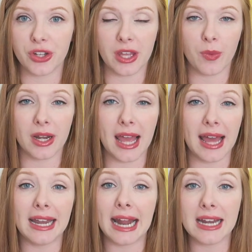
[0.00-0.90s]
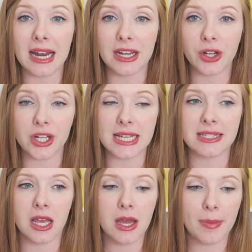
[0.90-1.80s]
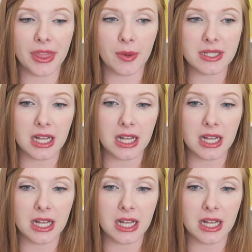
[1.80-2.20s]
They want it at 99 degrees, but there was